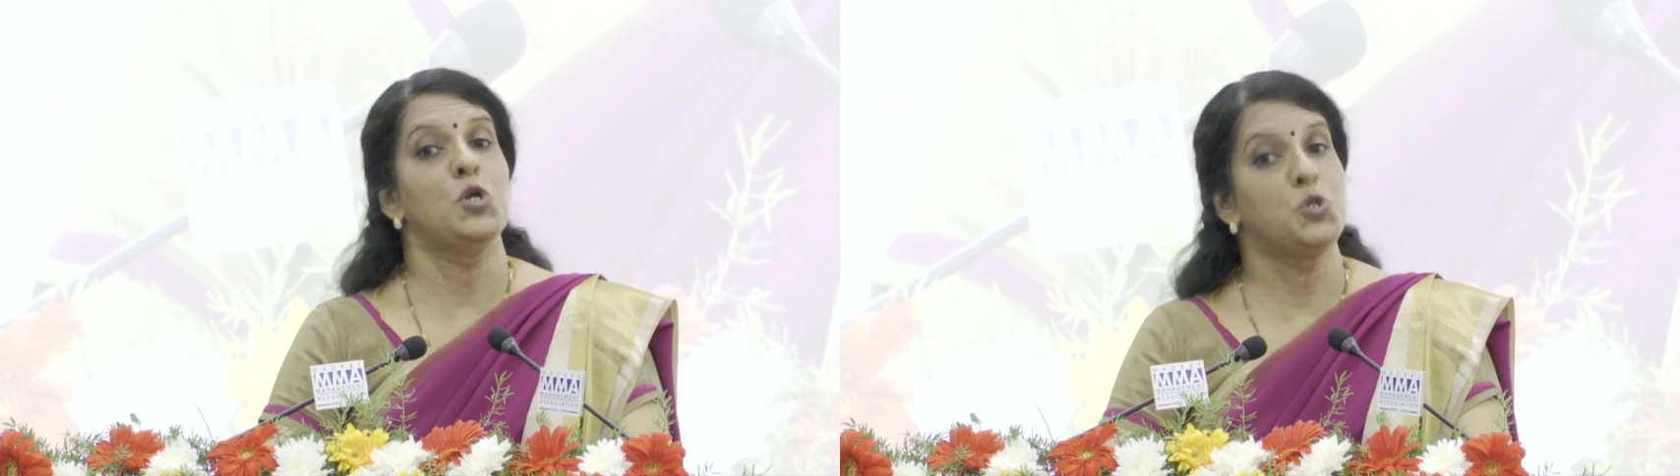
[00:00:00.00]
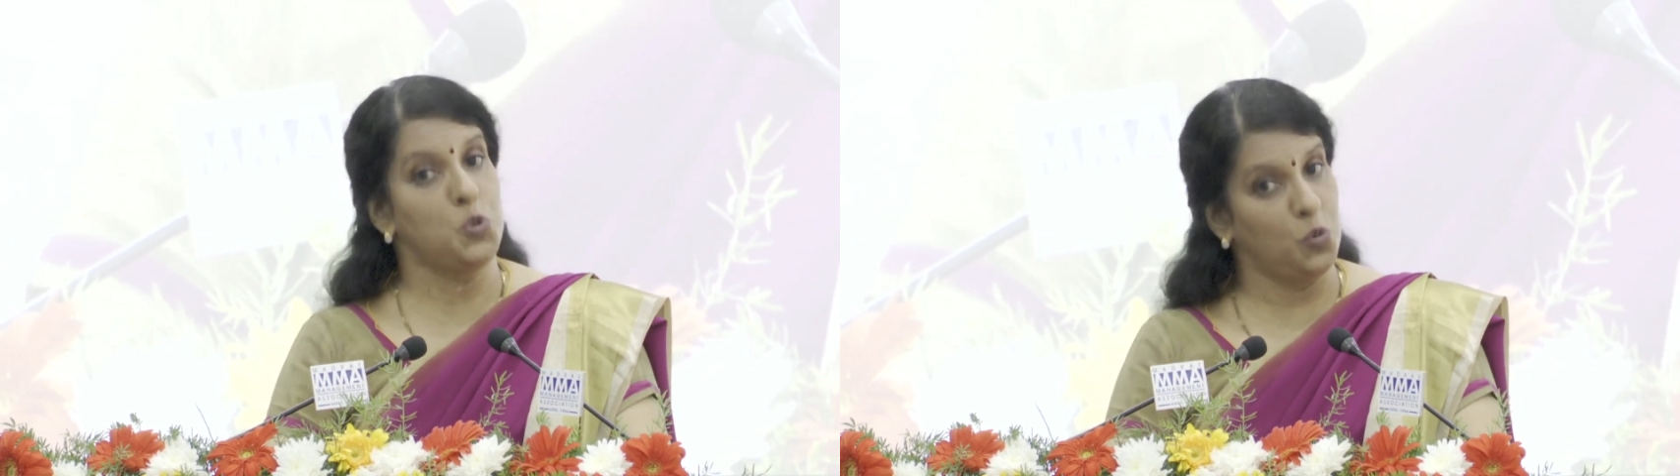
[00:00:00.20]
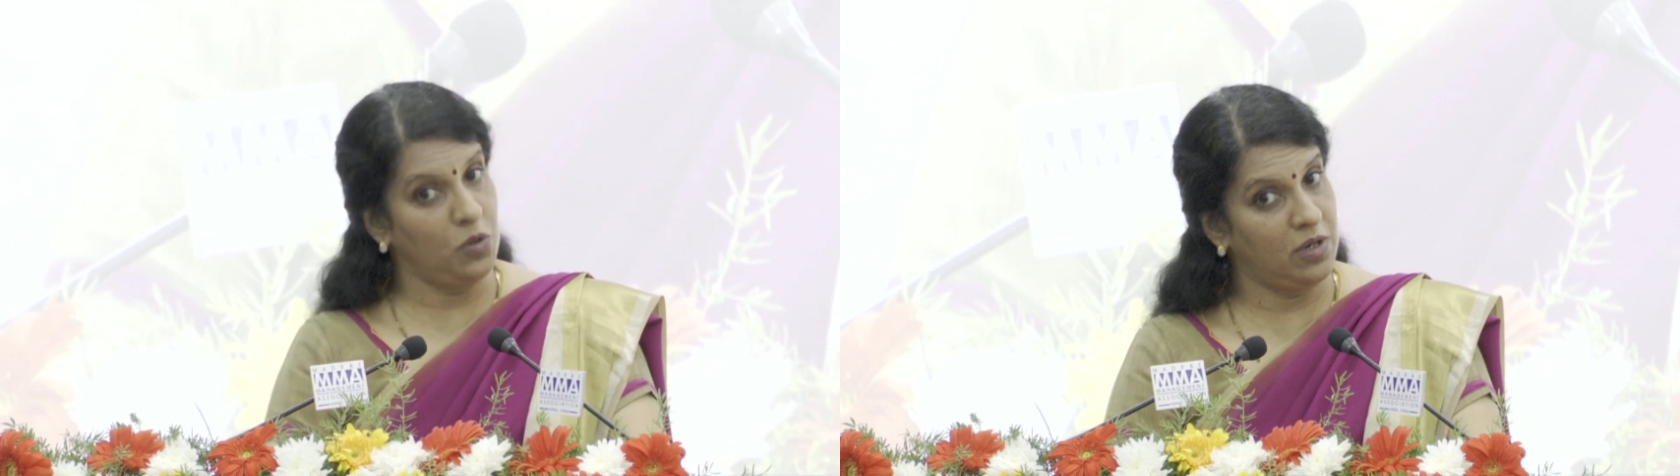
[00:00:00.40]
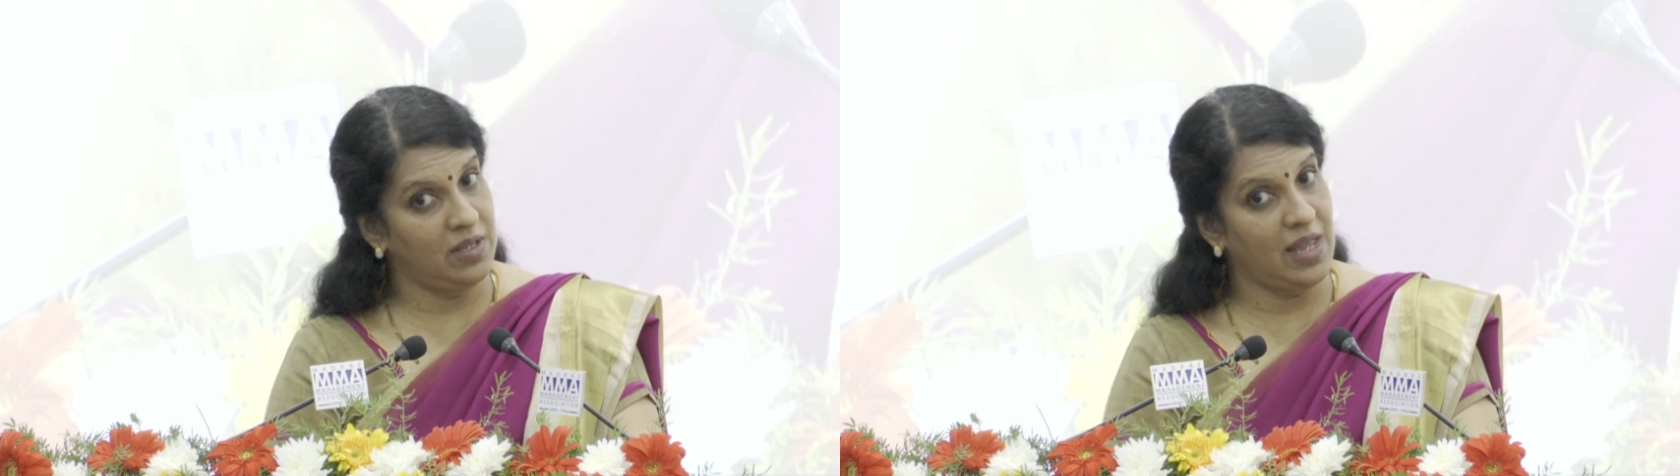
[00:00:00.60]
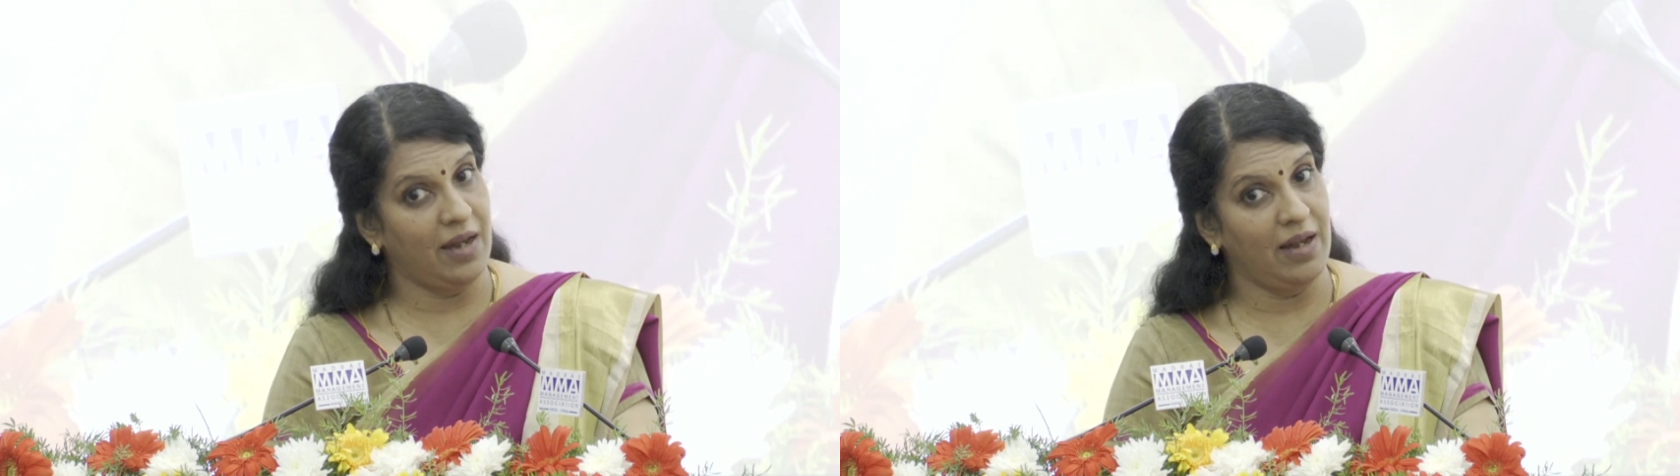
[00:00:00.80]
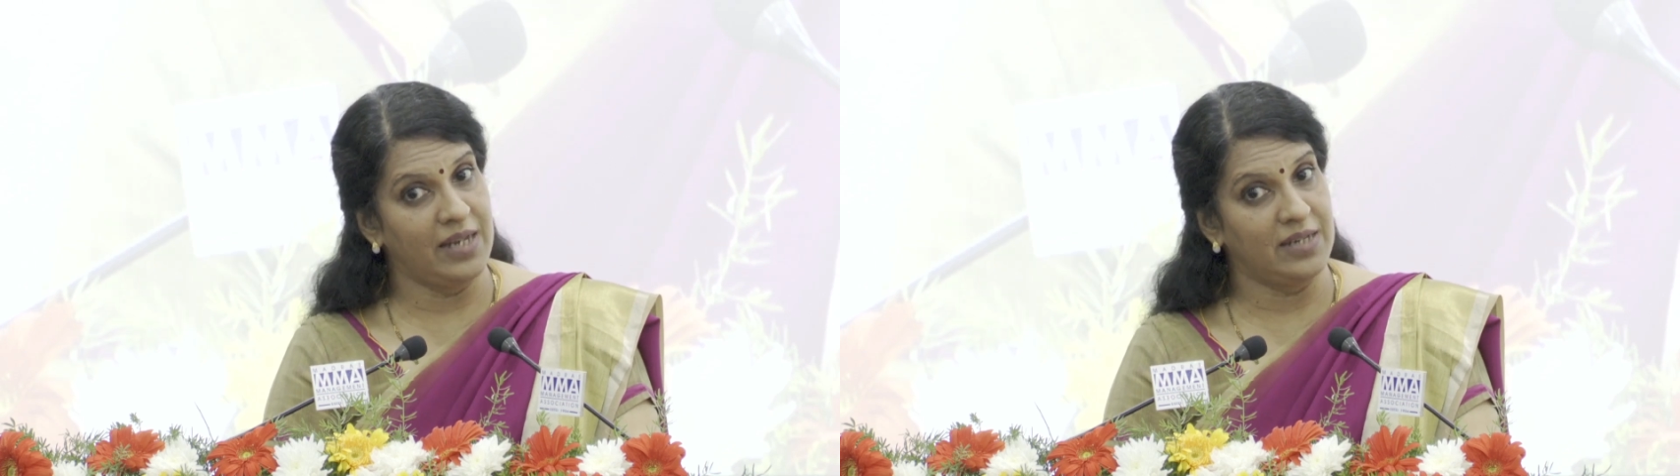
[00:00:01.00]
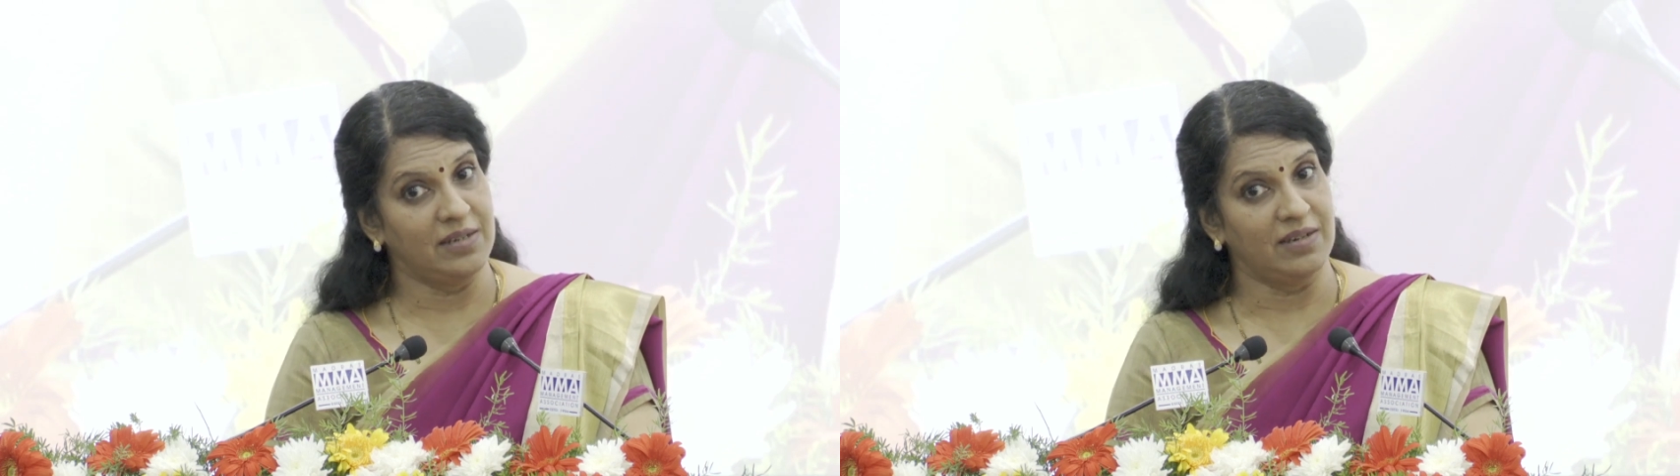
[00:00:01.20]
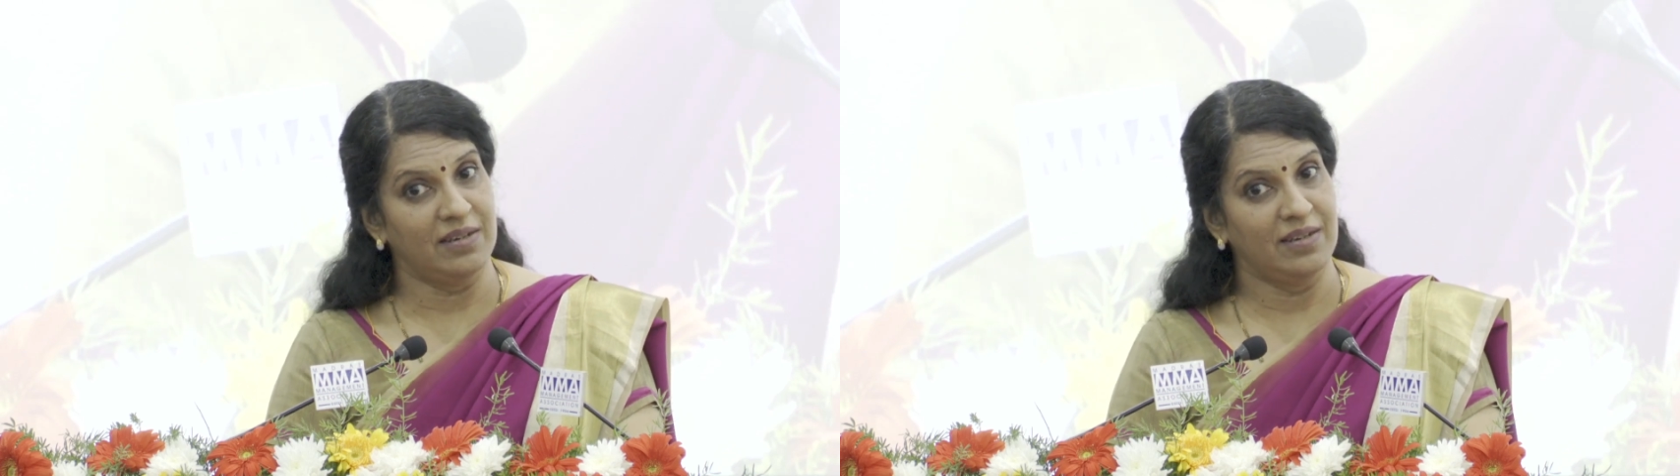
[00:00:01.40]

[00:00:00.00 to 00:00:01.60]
sooner than later.